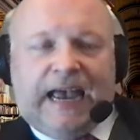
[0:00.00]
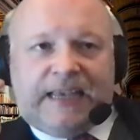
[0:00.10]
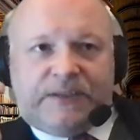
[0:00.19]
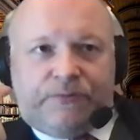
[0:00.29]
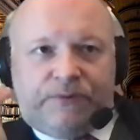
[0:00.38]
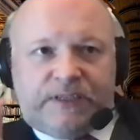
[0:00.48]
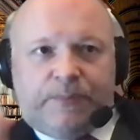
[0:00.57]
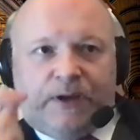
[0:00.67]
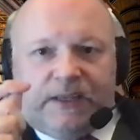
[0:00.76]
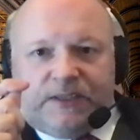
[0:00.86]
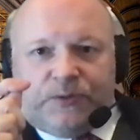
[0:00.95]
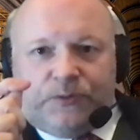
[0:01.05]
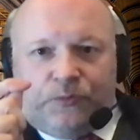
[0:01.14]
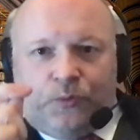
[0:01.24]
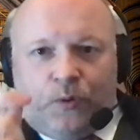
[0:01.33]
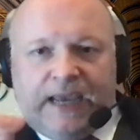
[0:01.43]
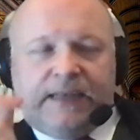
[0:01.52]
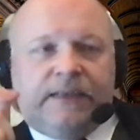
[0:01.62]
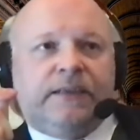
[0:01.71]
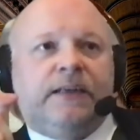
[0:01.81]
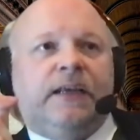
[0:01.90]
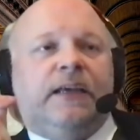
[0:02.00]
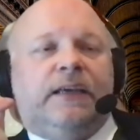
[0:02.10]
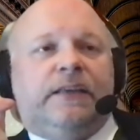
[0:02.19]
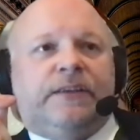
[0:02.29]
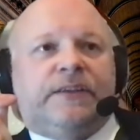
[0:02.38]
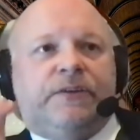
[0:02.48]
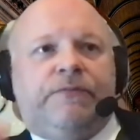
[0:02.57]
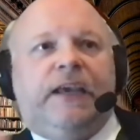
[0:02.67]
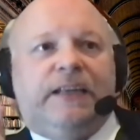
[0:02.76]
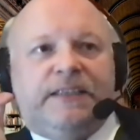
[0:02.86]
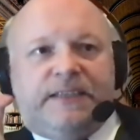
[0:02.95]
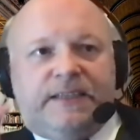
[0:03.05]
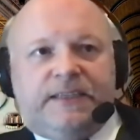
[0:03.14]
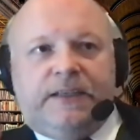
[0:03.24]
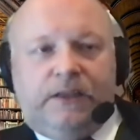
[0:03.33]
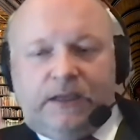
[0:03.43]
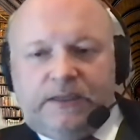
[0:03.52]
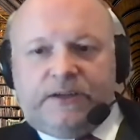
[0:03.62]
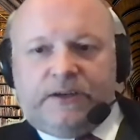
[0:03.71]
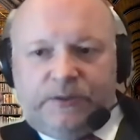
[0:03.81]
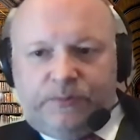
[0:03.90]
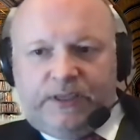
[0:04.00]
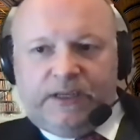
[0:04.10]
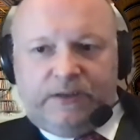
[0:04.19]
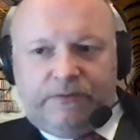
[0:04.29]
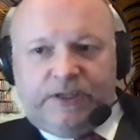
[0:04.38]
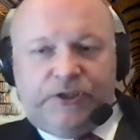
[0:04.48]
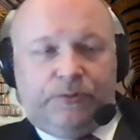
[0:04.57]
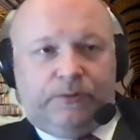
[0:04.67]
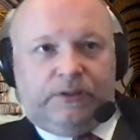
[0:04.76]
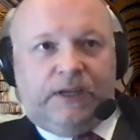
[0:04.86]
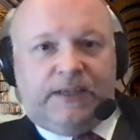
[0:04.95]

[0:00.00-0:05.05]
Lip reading: as a response when the surveillance is still concerned with the individual.